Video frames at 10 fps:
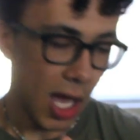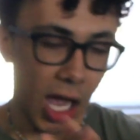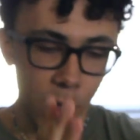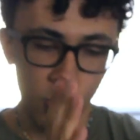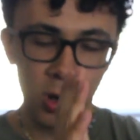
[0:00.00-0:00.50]

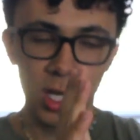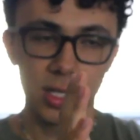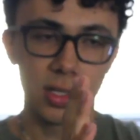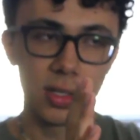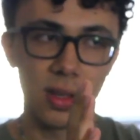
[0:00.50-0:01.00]
I
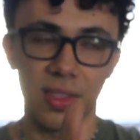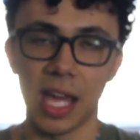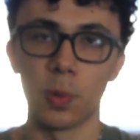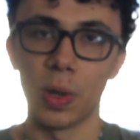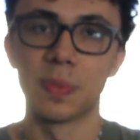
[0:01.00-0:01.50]
want
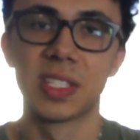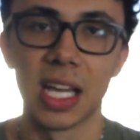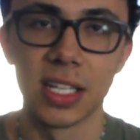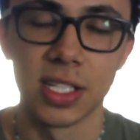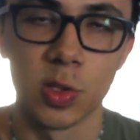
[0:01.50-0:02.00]
that
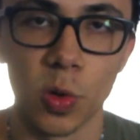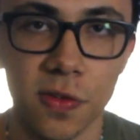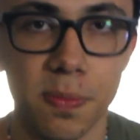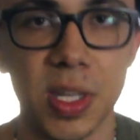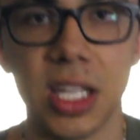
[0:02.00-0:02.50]
website to sort
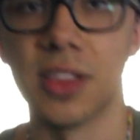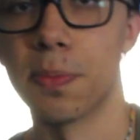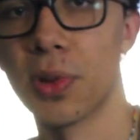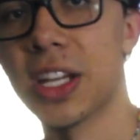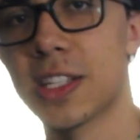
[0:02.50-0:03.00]
of be the
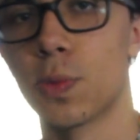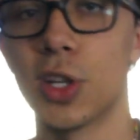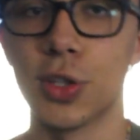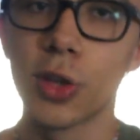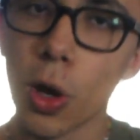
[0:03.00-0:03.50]
place
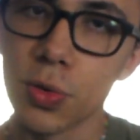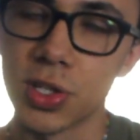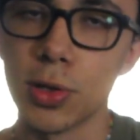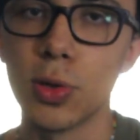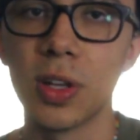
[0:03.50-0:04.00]
where you go
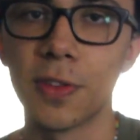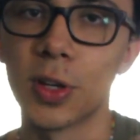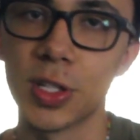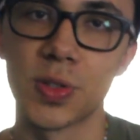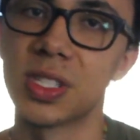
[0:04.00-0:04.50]
to if
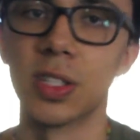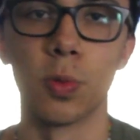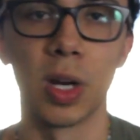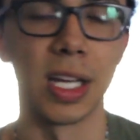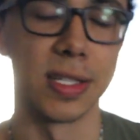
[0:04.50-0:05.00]
you're interested
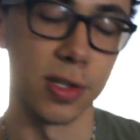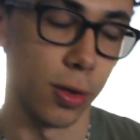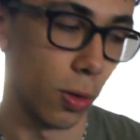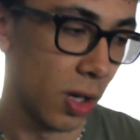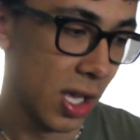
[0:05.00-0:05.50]
in what I
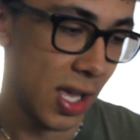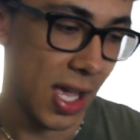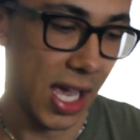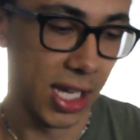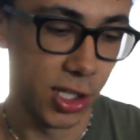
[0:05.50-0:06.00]
do
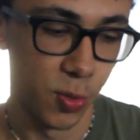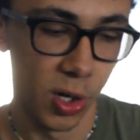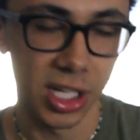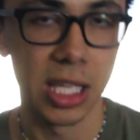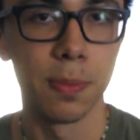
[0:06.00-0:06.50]
and you
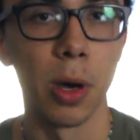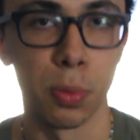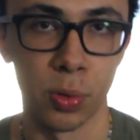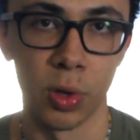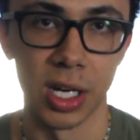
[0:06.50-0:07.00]
want to keep
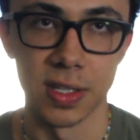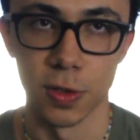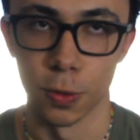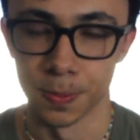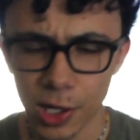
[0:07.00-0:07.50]
up with what I do.